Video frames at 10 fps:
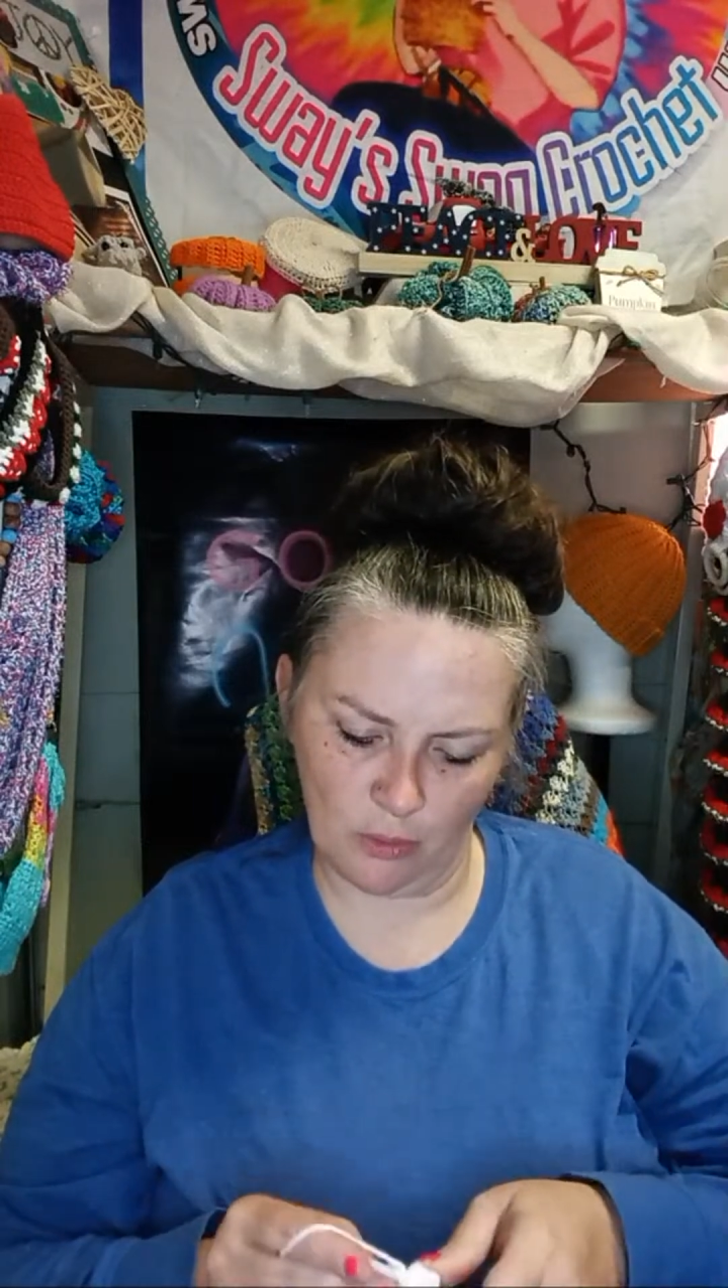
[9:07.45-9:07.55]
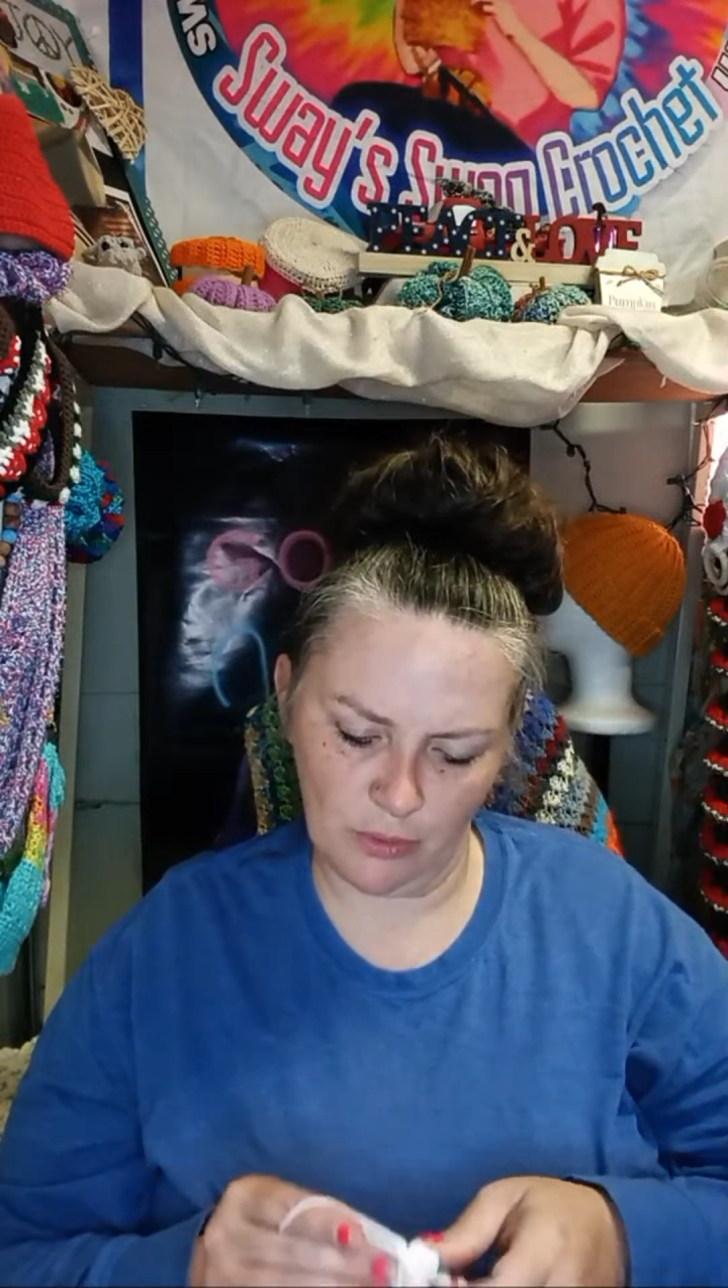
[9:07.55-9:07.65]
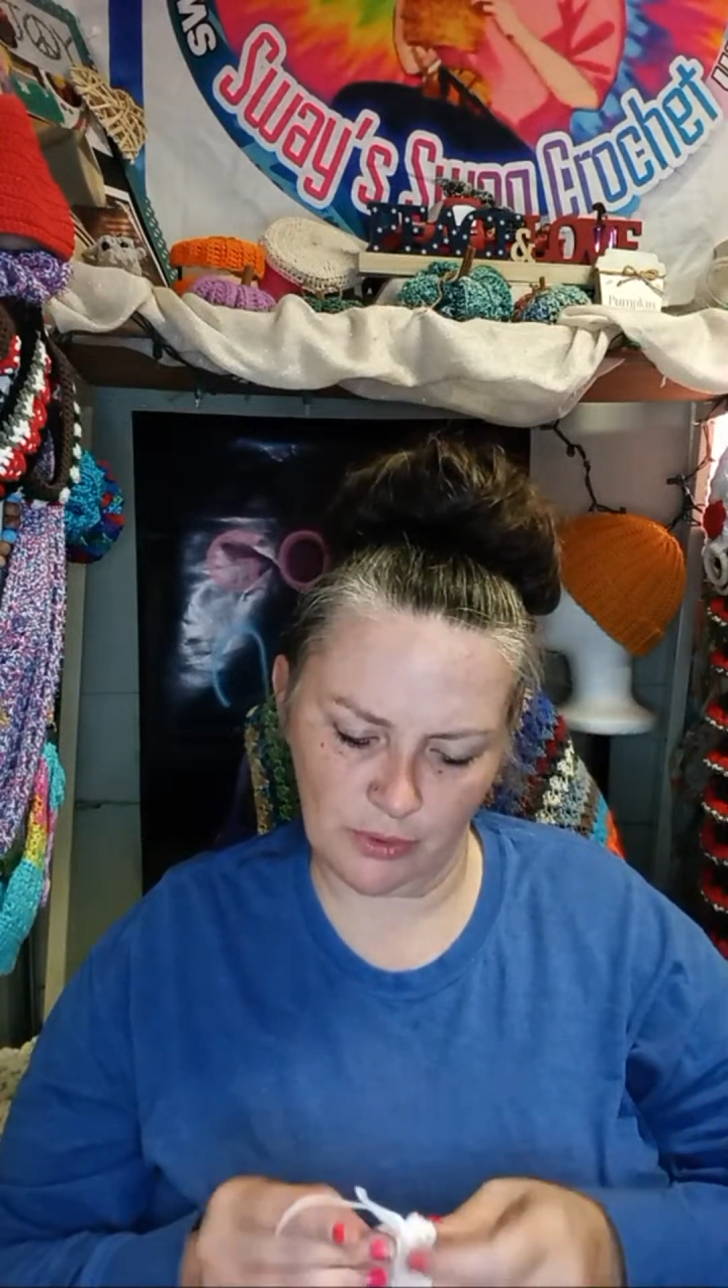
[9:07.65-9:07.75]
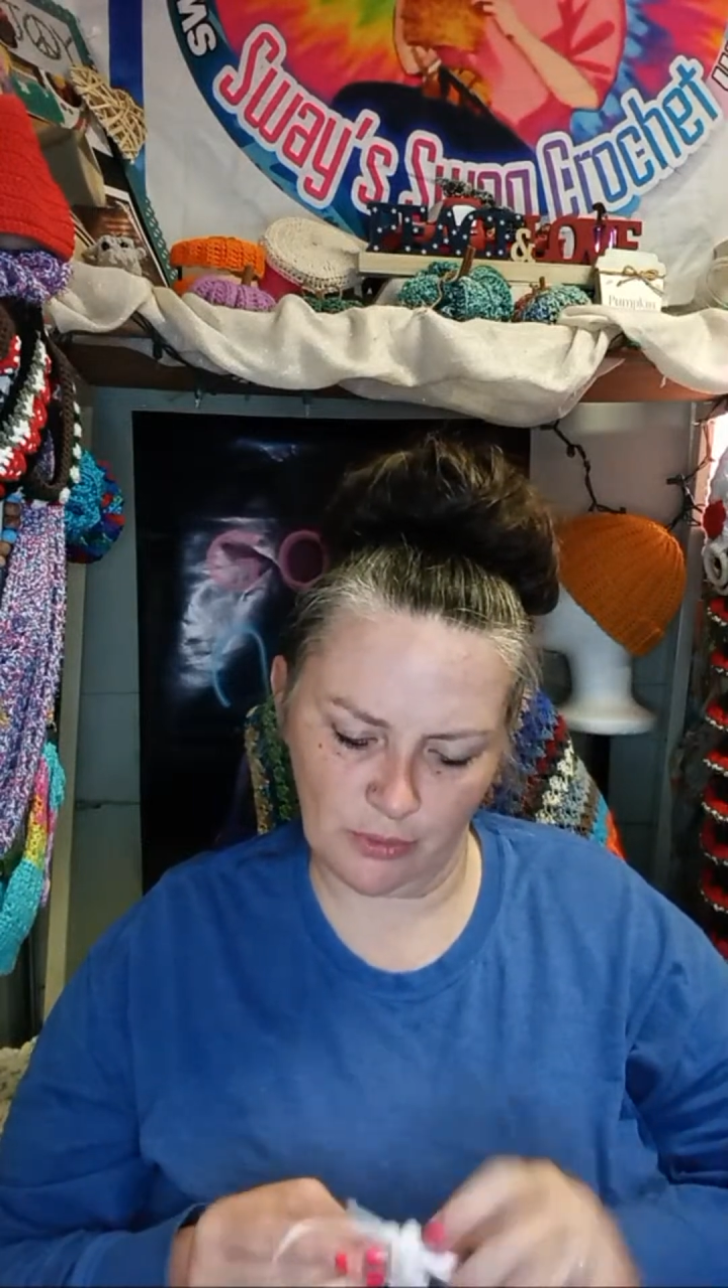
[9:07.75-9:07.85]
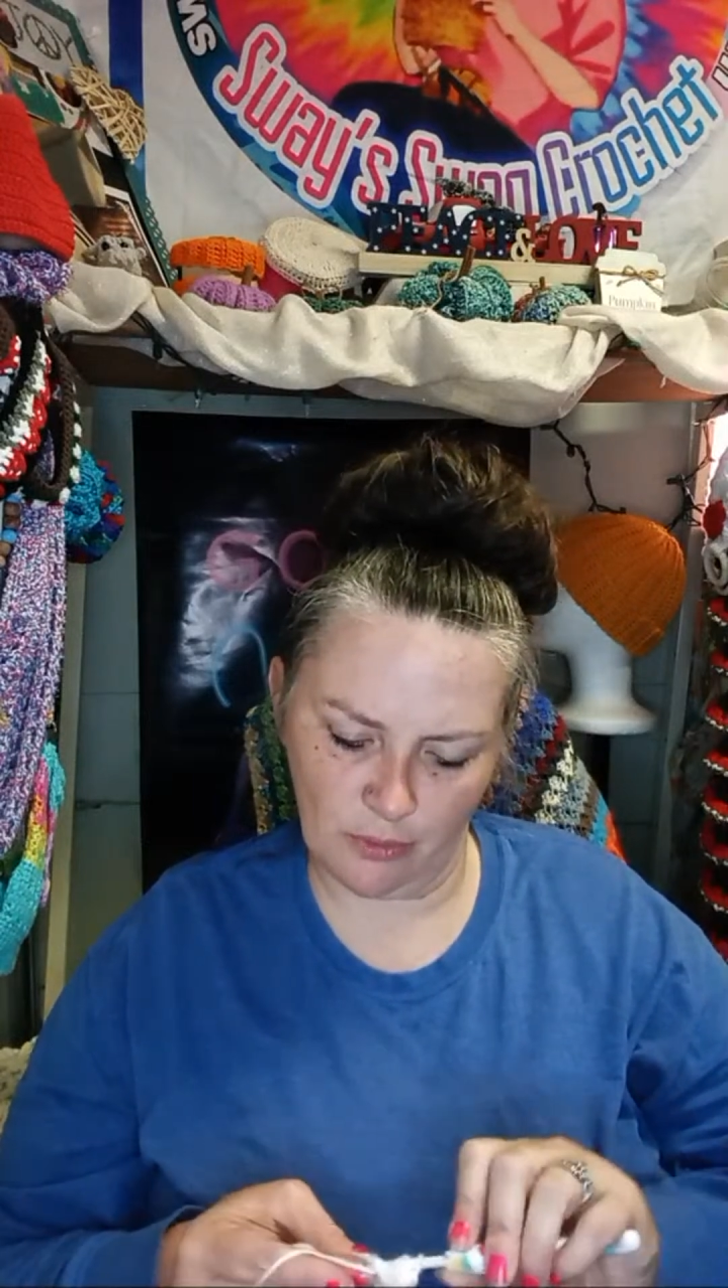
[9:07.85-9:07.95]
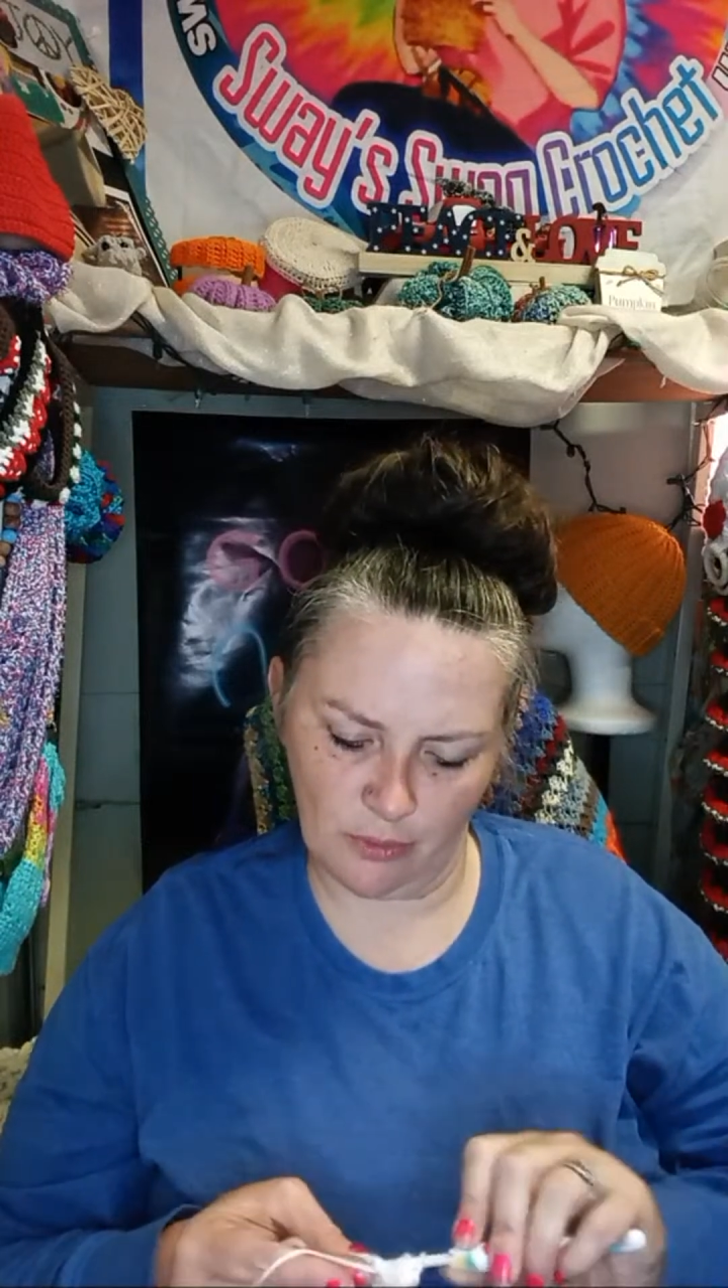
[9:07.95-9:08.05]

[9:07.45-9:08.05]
So I'm